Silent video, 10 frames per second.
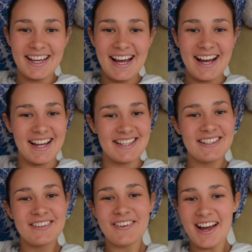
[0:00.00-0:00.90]
get
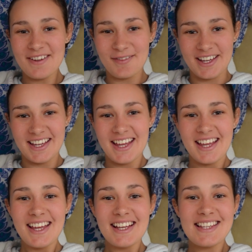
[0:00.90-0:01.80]
asked quite a bit
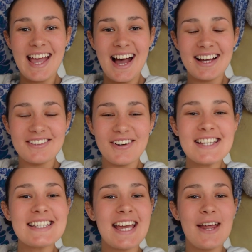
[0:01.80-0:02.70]
is, how do
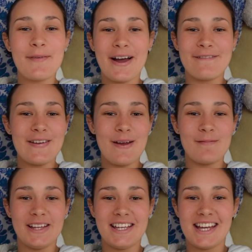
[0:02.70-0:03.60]
I stand my
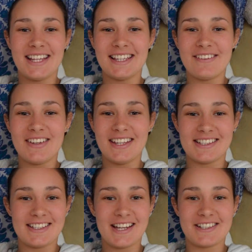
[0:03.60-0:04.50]
family and living
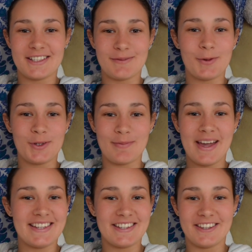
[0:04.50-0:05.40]
in such a small
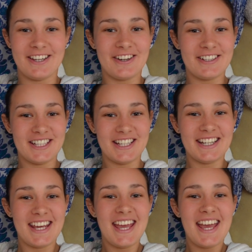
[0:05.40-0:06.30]
space on the
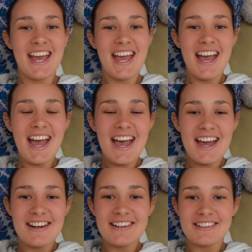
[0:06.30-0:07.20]
ocean?
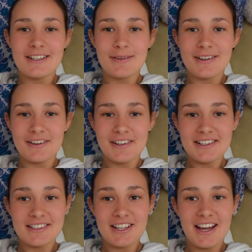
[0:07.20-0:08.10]
And to be
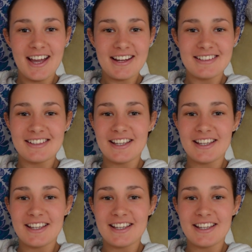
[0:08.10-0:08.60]
honest, I actually